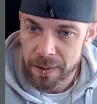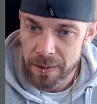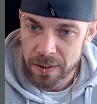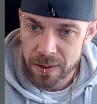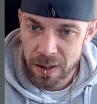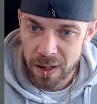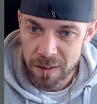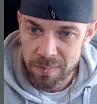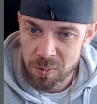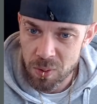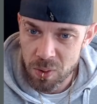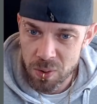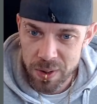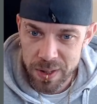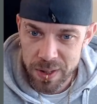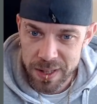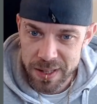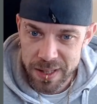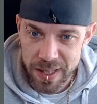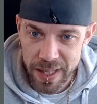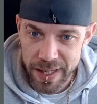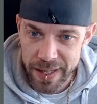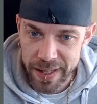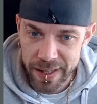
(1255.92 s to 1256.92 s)
I'm already
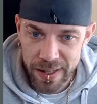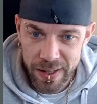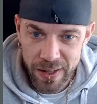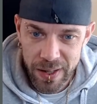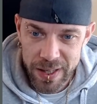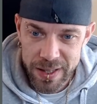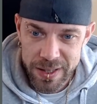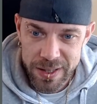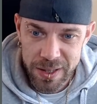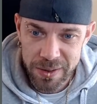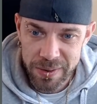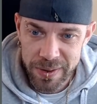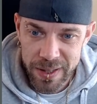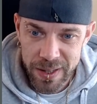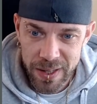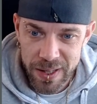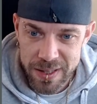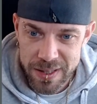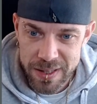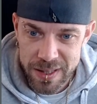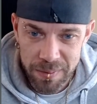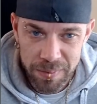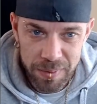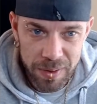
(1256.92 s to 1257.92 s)
seeing like doing
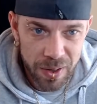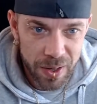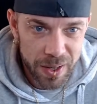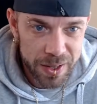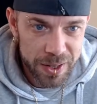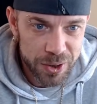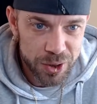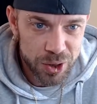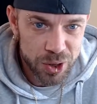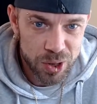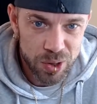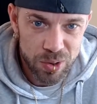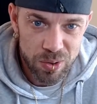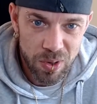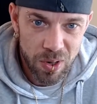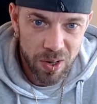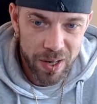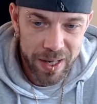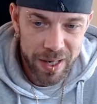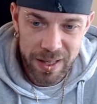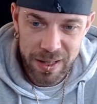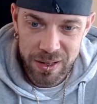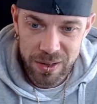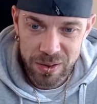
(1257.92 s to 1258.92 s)
like some kind of
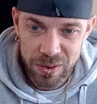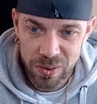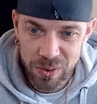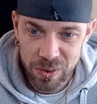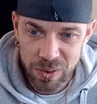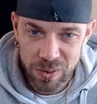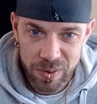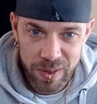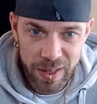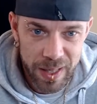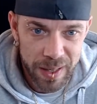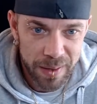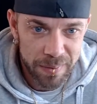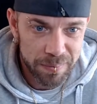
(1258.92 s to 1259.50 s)
trike or